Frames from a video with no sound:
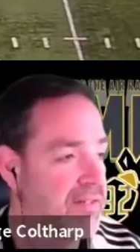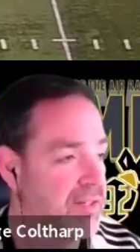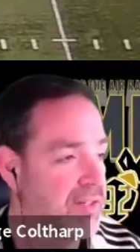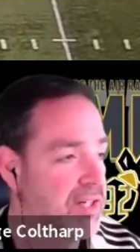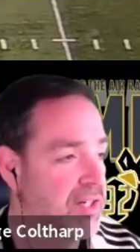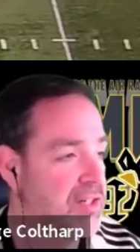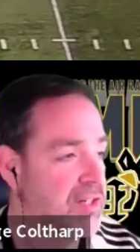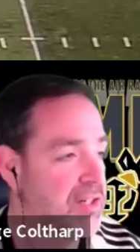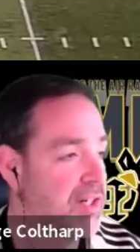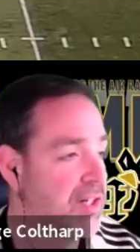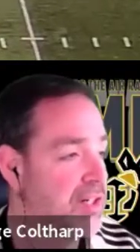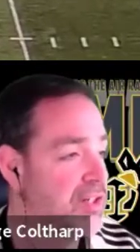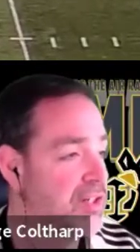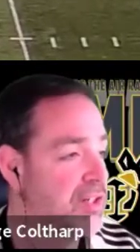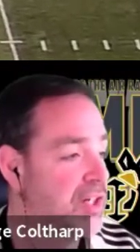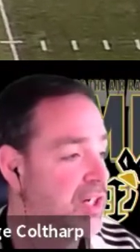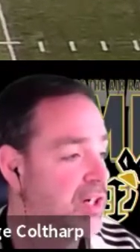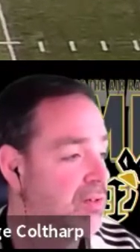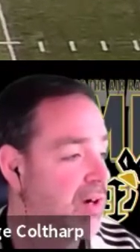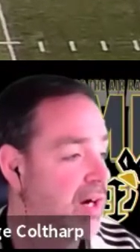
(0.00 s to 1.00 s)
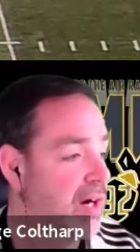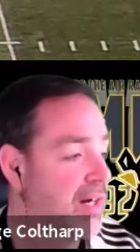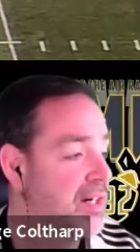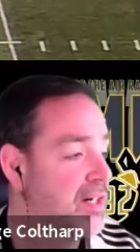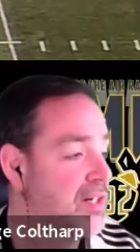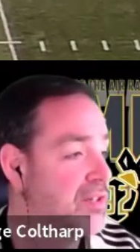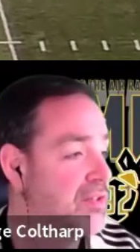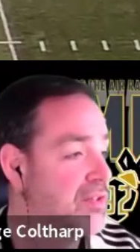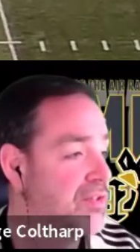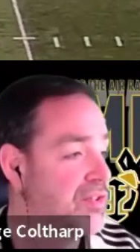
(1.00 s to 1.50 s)
you go right here.
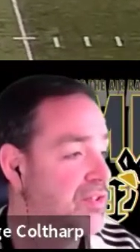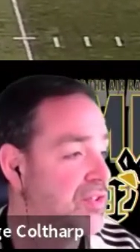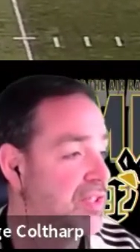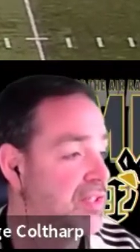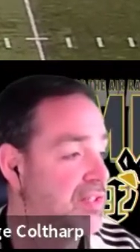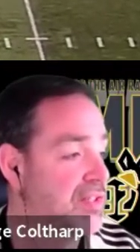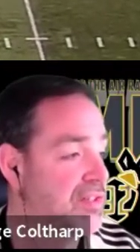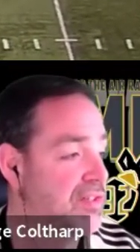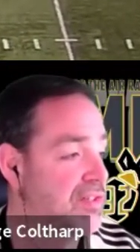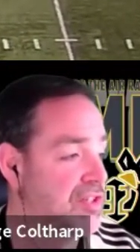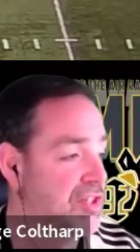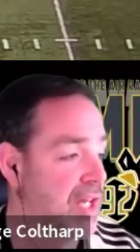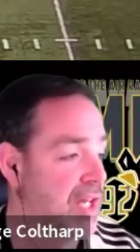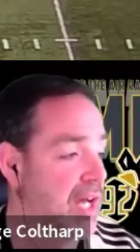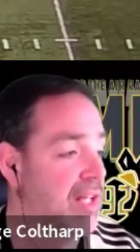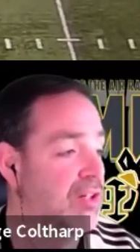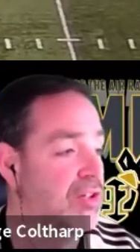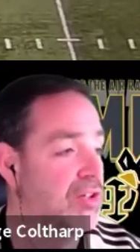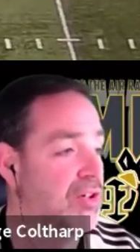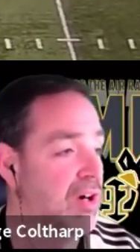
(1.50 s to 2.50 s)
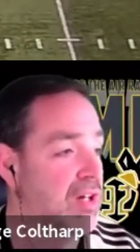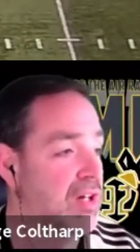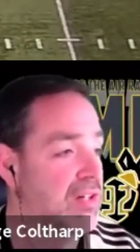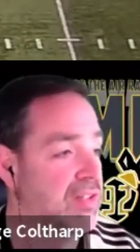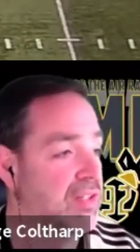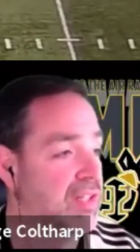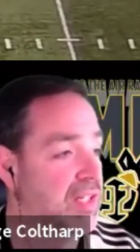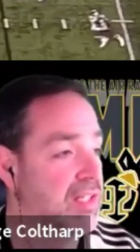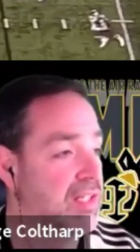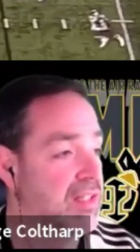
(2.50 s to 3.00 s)
You see this is shallow cross
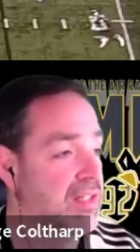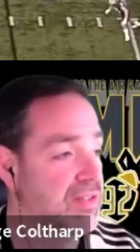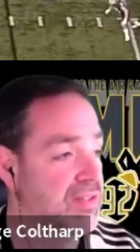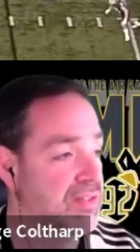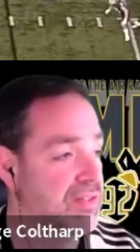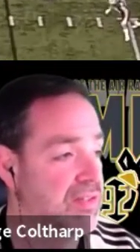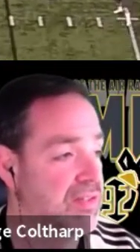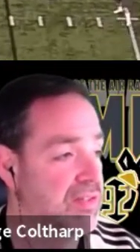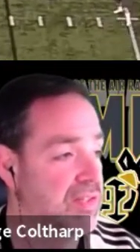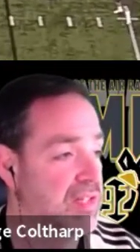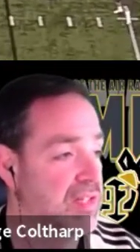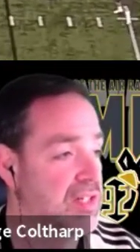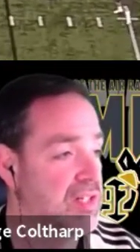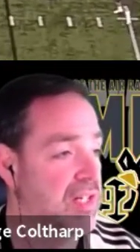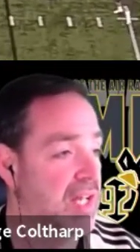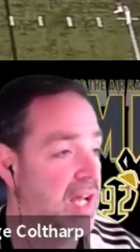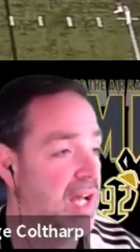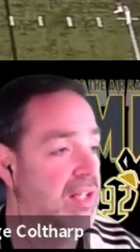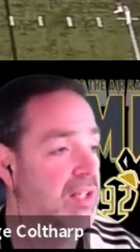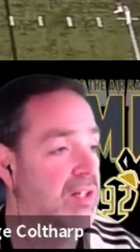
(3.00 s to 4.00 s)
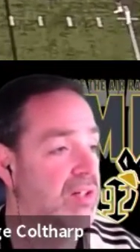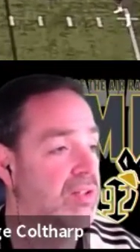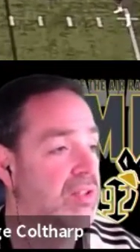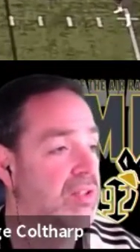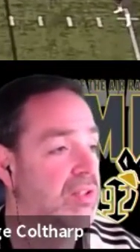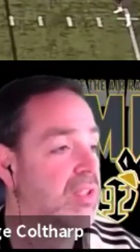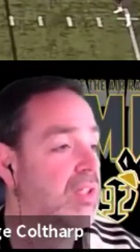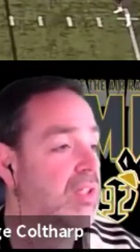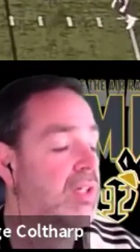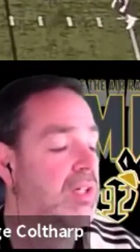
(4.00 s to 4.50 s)
again. This is Z shallow.
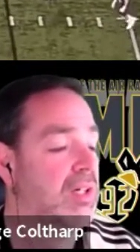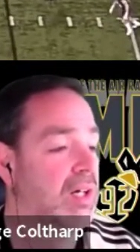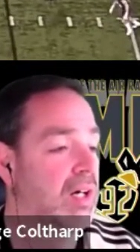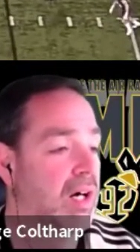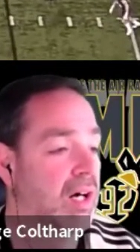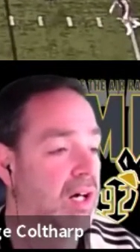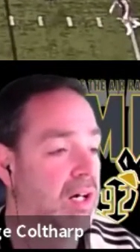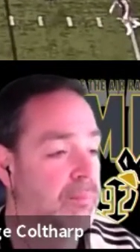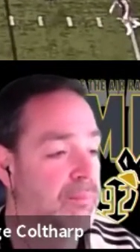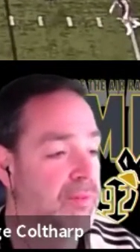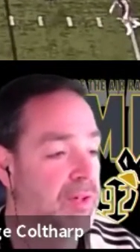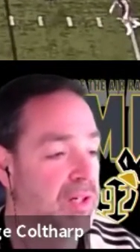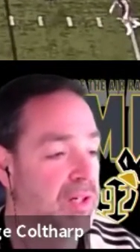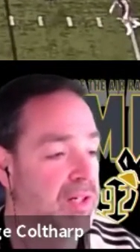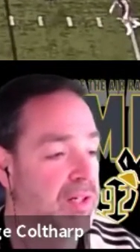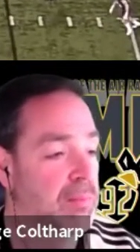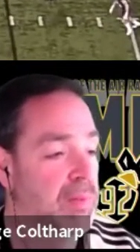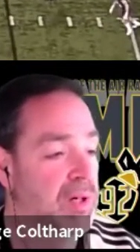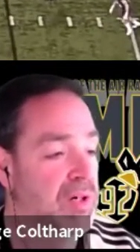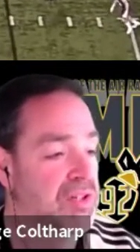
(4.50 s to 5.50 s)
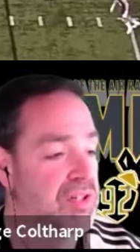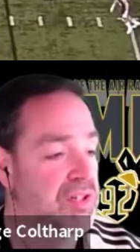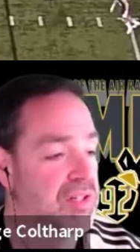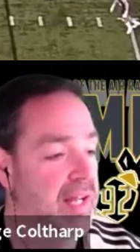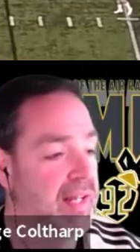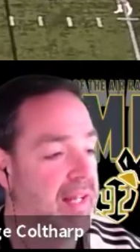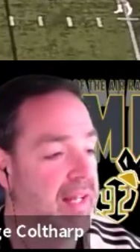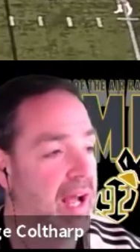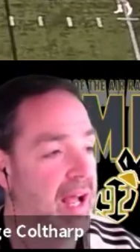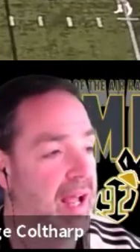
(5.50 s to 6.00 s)
They're going to motion that
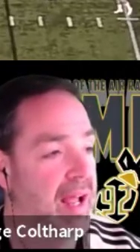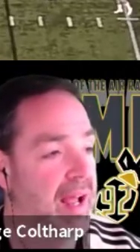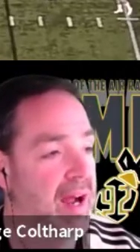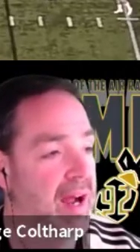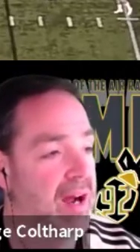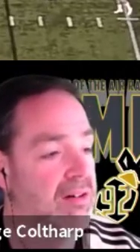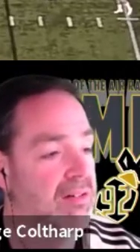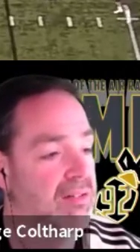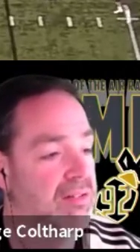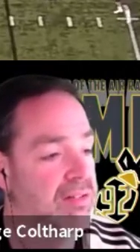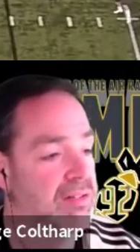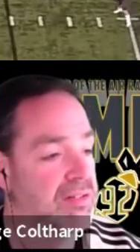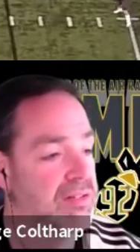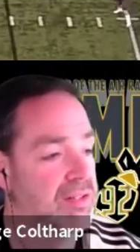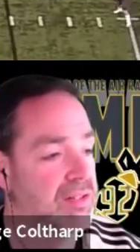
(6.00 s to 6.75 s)
guy out to